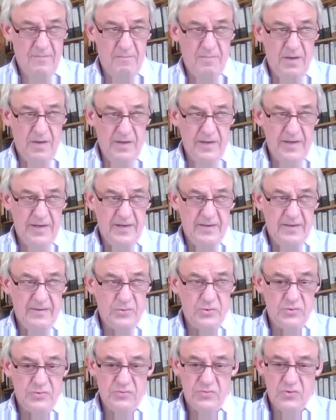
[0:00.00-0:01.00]
by
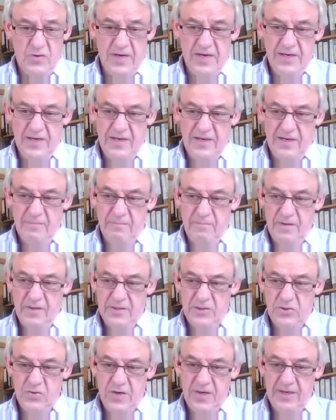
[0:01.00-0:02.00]
training and by
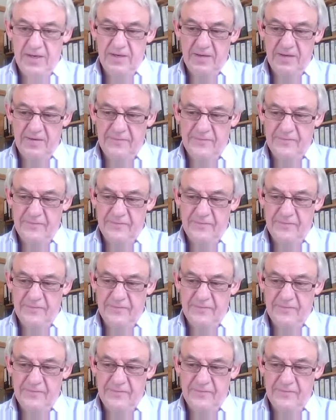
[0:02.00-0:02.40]
trade.